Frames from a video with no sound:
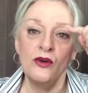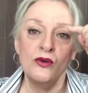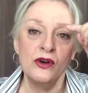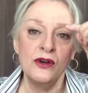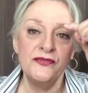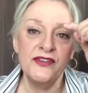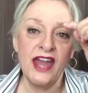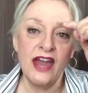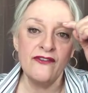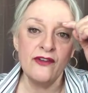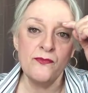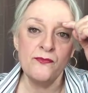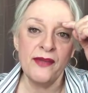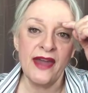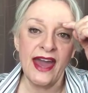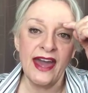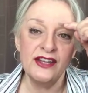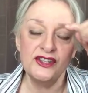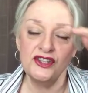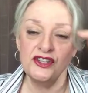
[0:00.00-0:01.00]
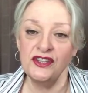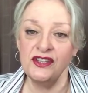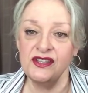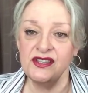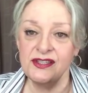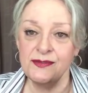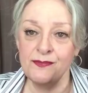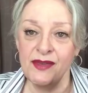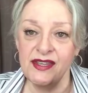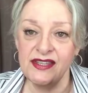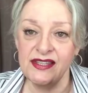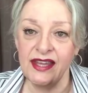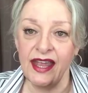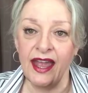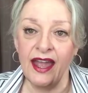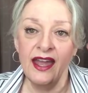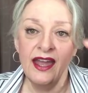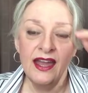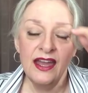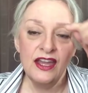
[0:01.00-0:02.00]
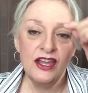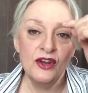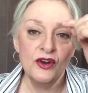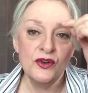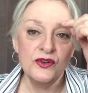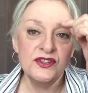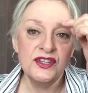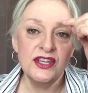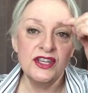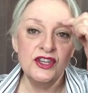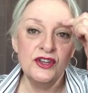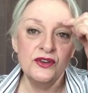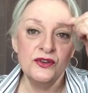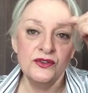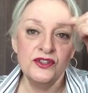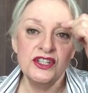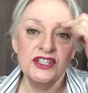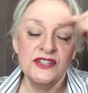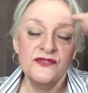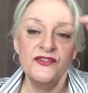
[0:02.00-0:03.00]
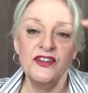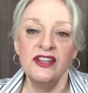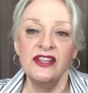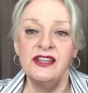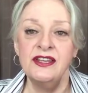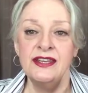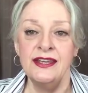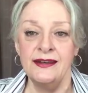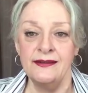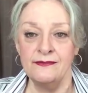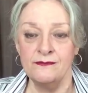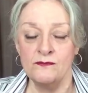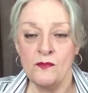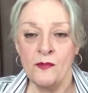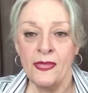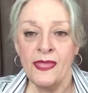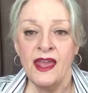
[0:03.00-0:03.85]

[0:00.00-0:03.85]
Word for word: or if you have a patch that's missing, just fill it in.